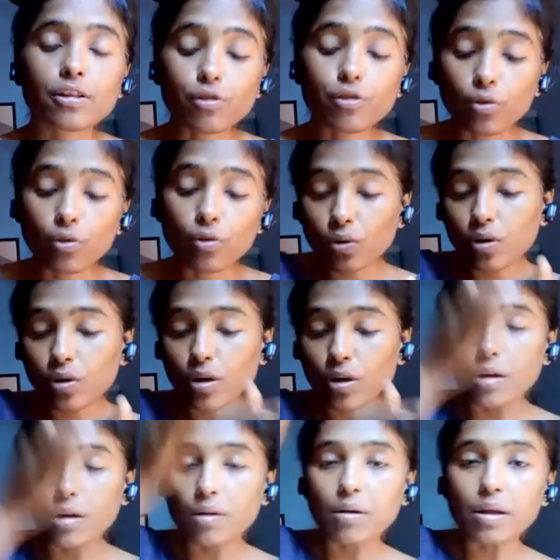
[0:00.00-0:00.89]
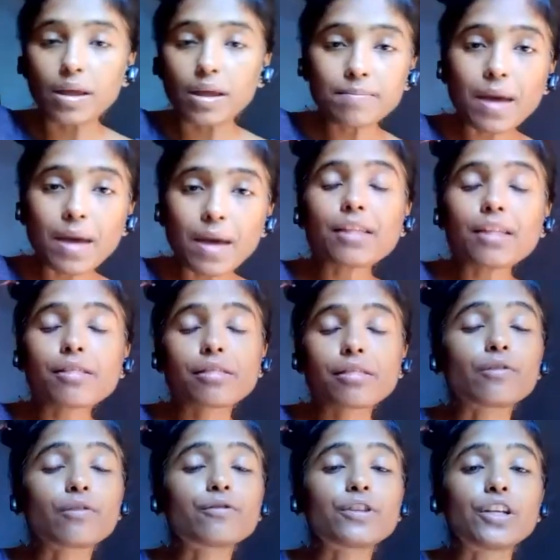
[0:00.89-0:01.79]
So imbalance
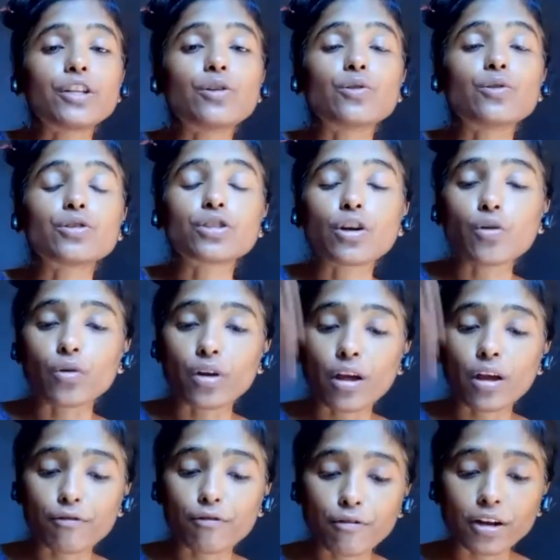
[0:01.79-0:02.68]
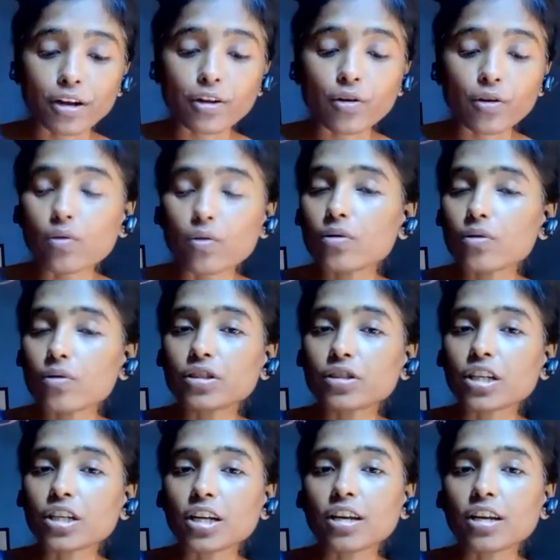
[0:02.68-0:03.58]
of three dosha gonna affect your
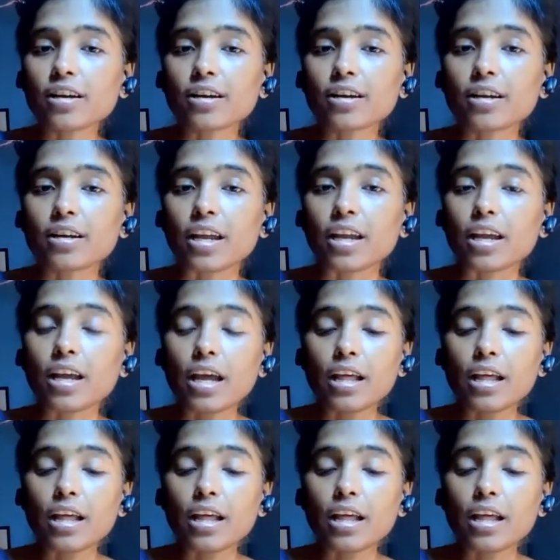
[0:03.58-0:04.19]
jatharagni.